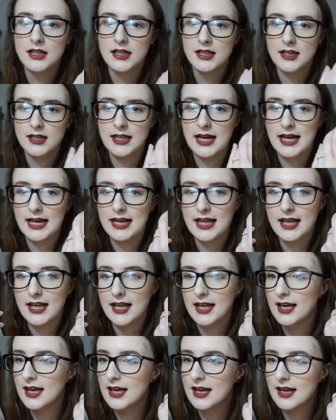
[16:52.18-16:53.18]

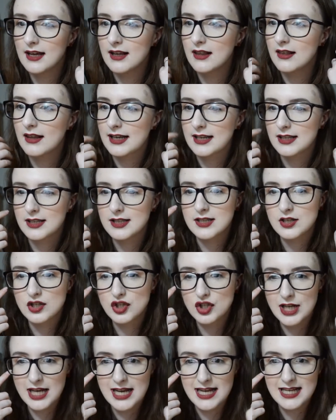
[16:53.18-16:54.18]
like a
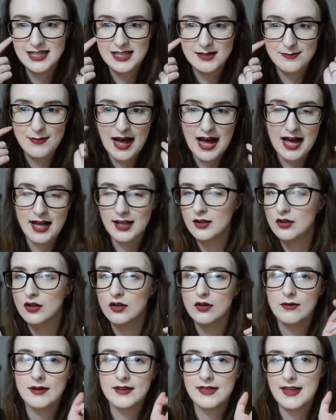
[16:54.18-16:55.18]
sheer
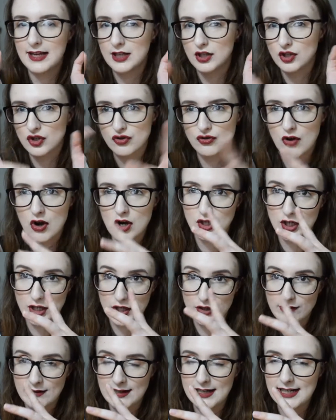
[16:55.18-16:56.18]
sparkle with like a stronger
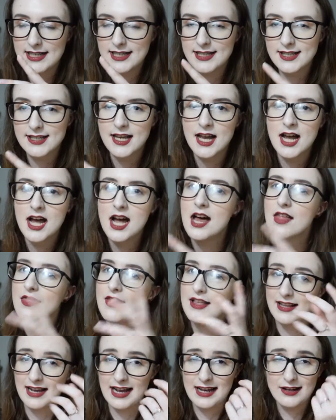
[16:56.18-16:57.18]
crease,
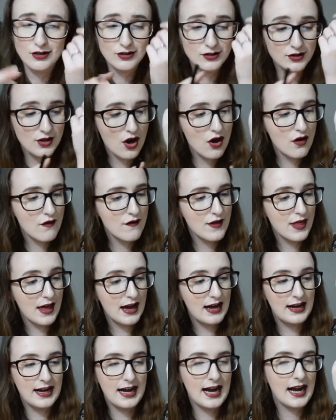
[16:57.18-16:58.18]
then I could go for
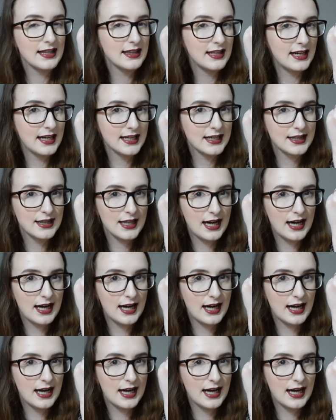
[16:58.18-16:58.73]
that. I like